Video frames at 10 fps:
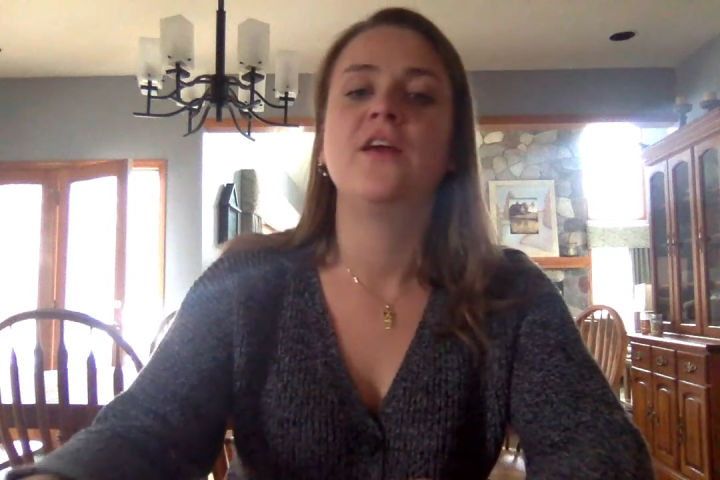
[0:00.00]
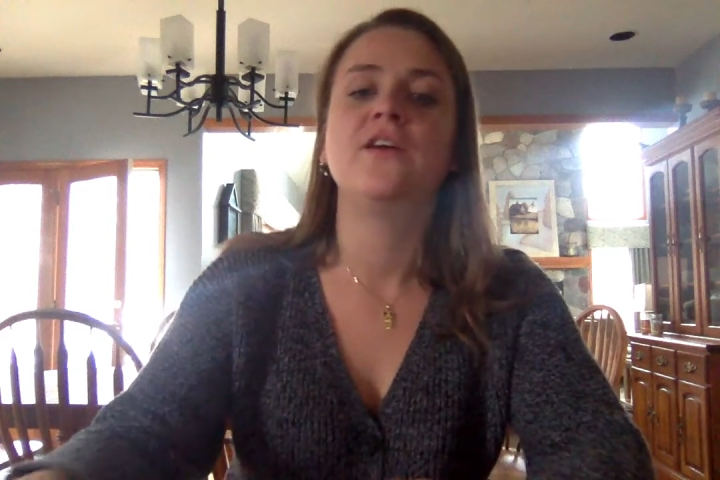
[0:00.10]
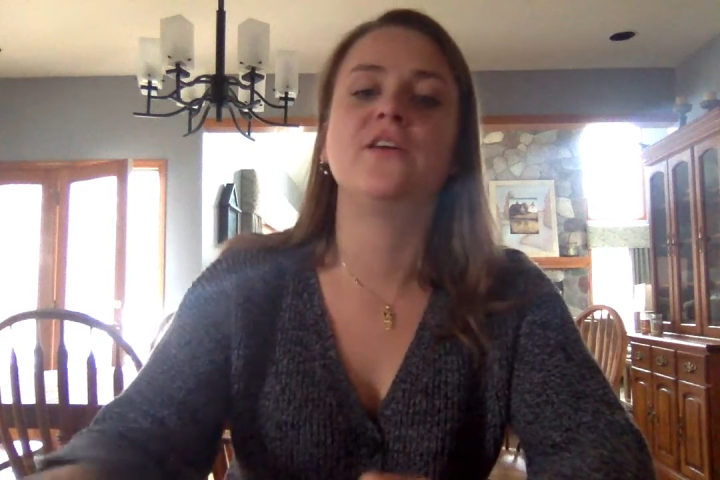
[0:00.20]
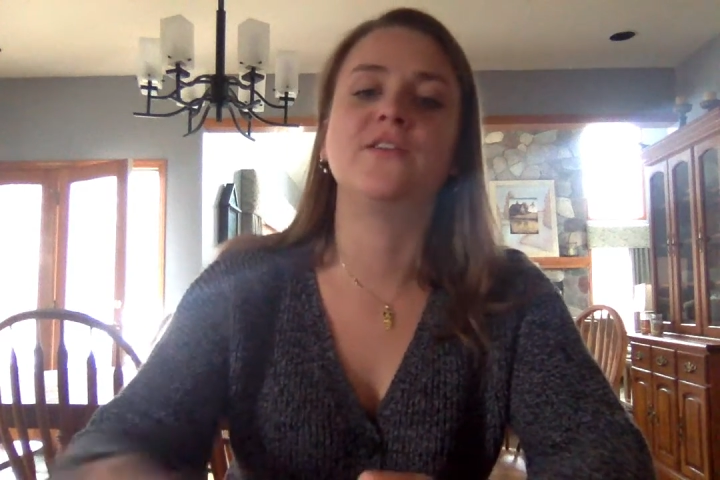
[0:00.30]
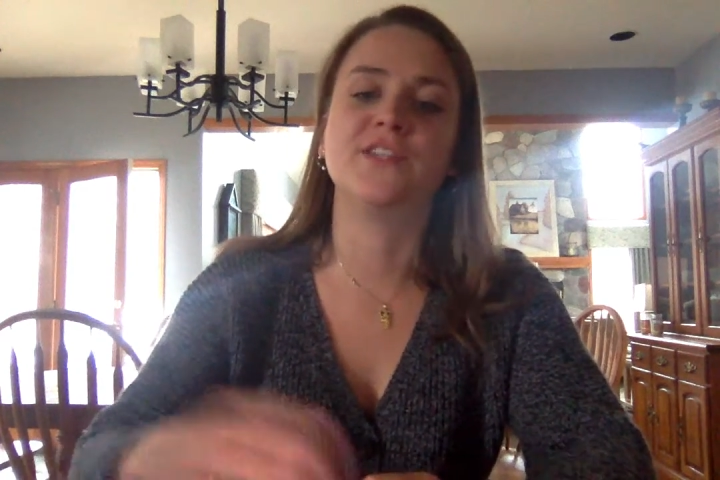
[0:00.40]

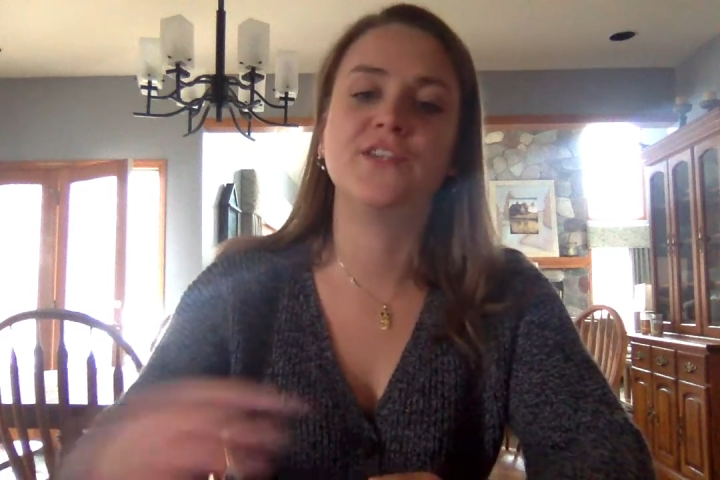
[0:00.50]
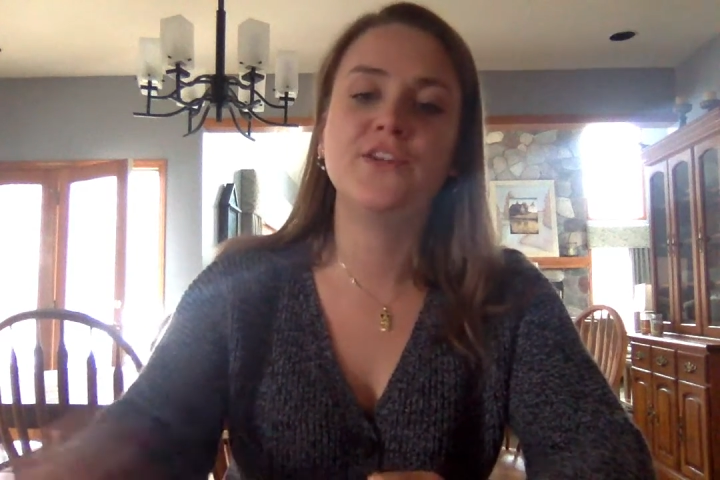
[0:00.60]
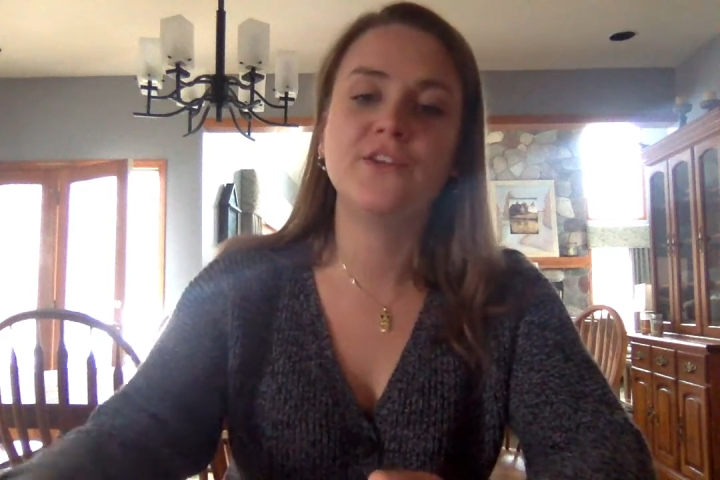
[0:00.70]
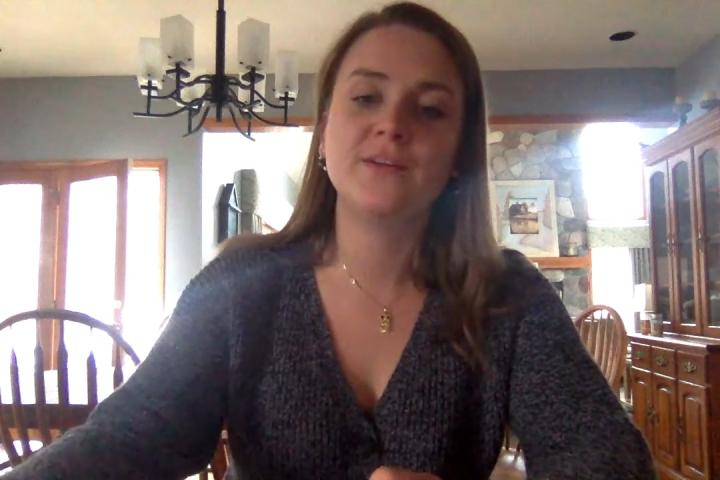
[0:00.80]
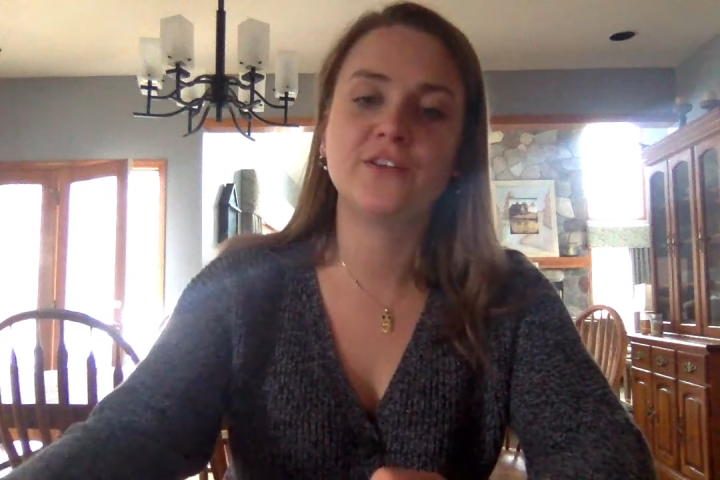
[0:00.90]
you'll use a
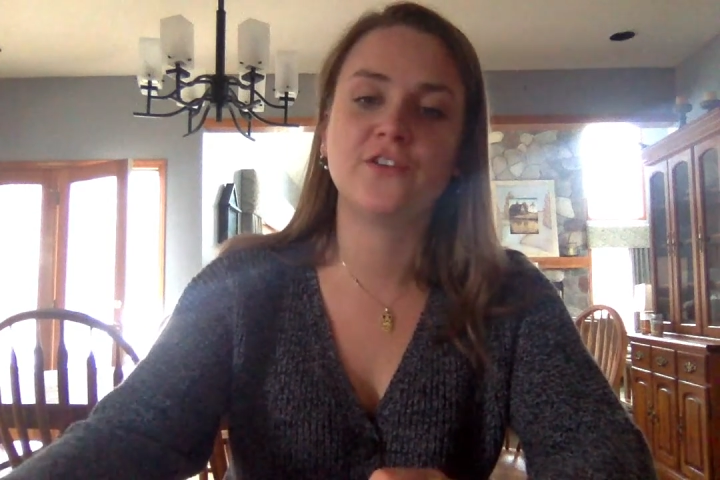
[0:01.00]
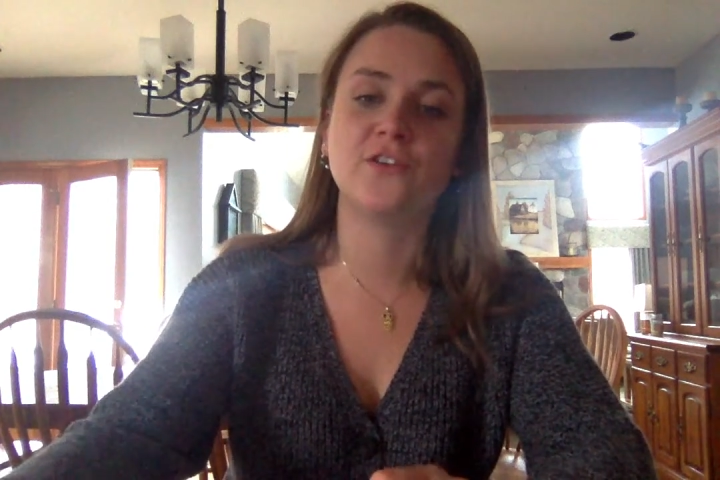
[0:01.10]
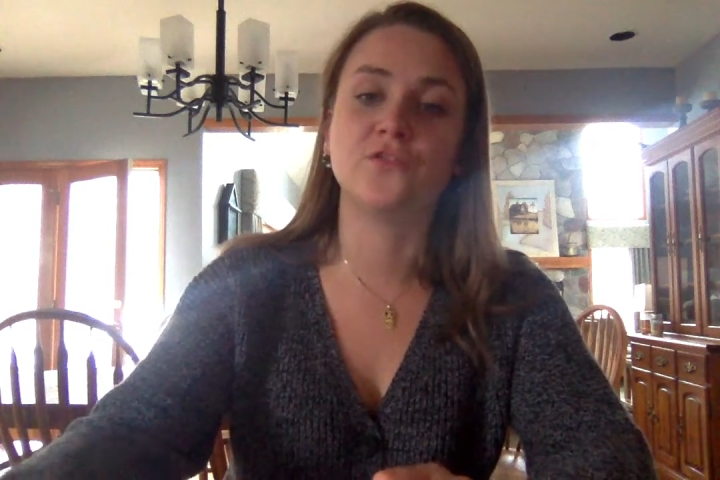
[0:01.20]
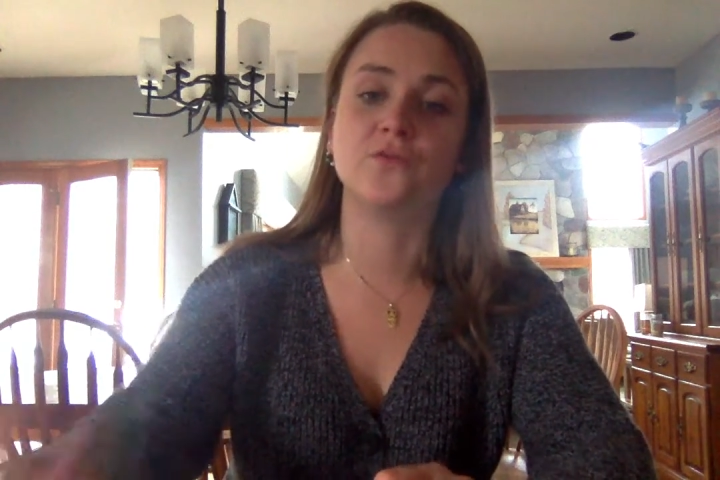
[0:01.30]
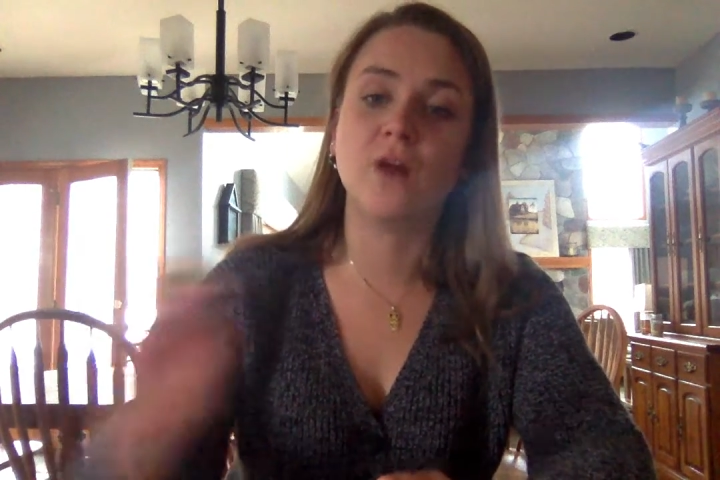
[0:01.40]
two-dimensional
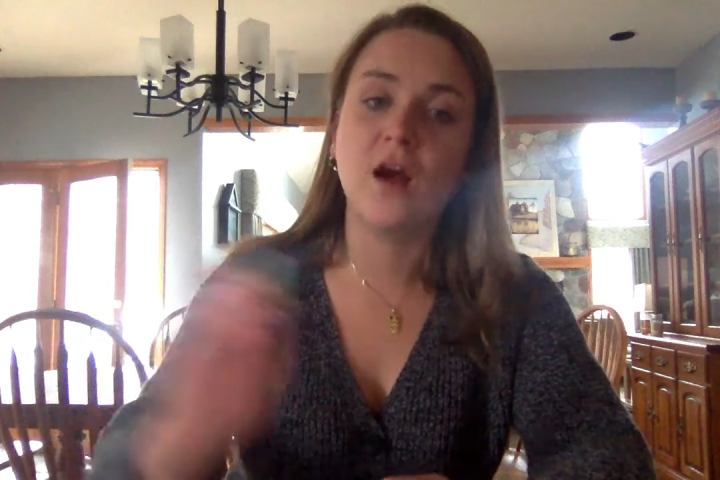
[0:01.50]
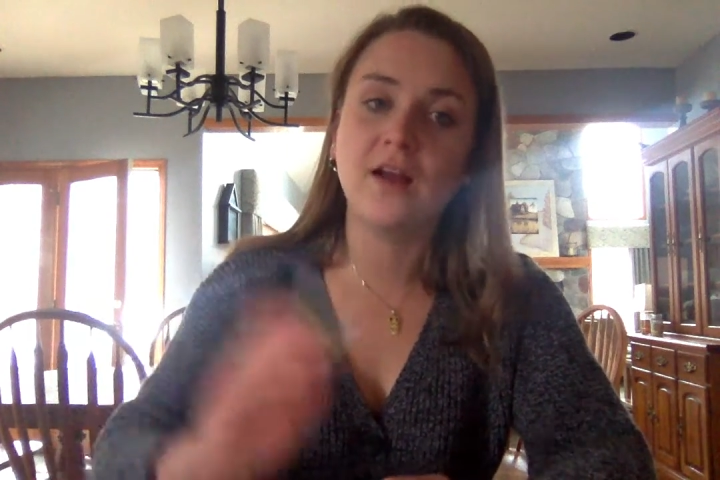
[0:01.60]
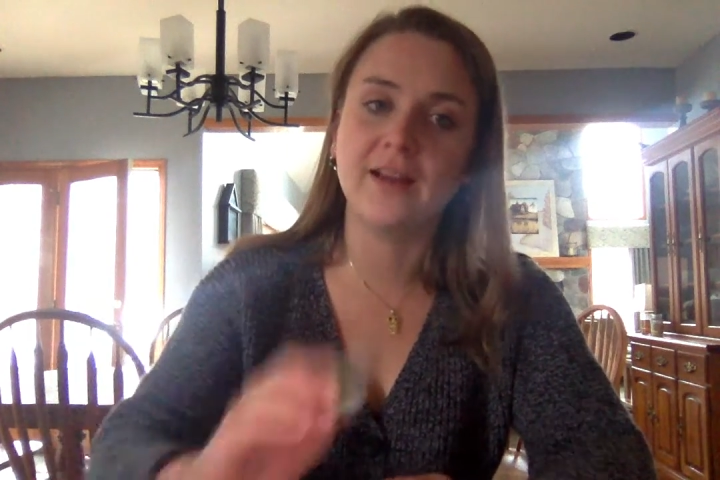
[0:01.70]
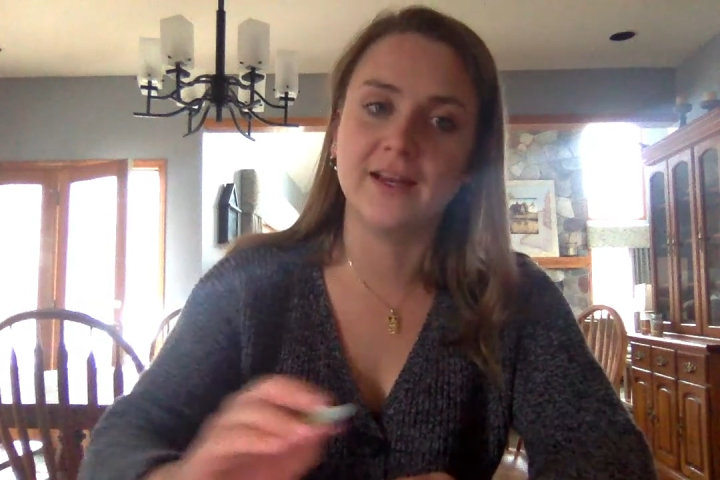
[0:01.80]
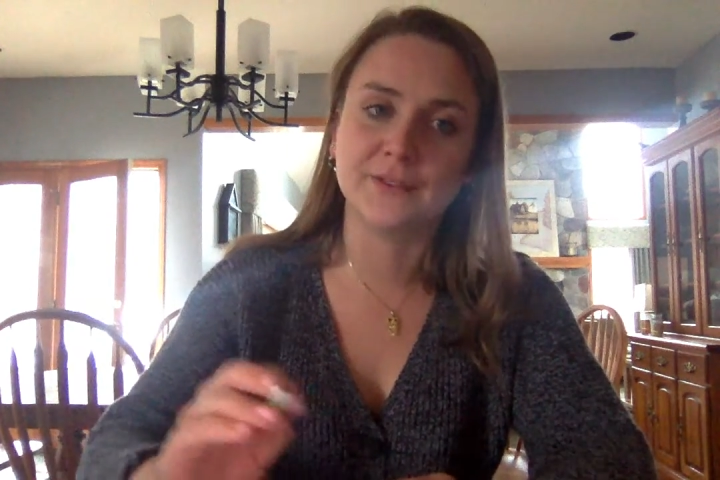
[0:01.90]

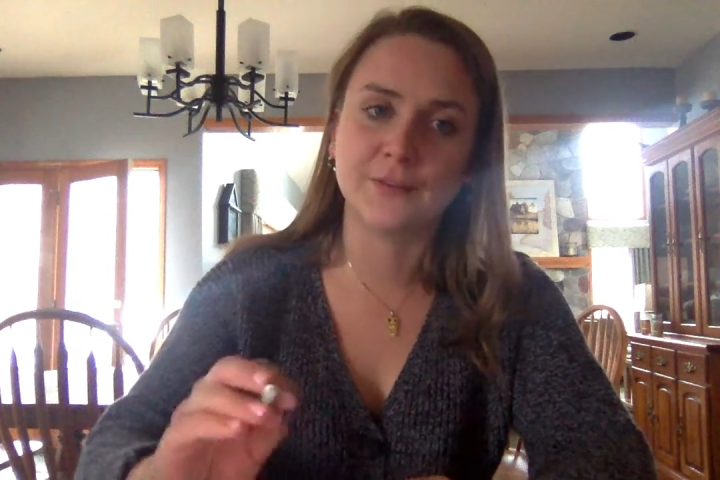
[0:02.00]
drawings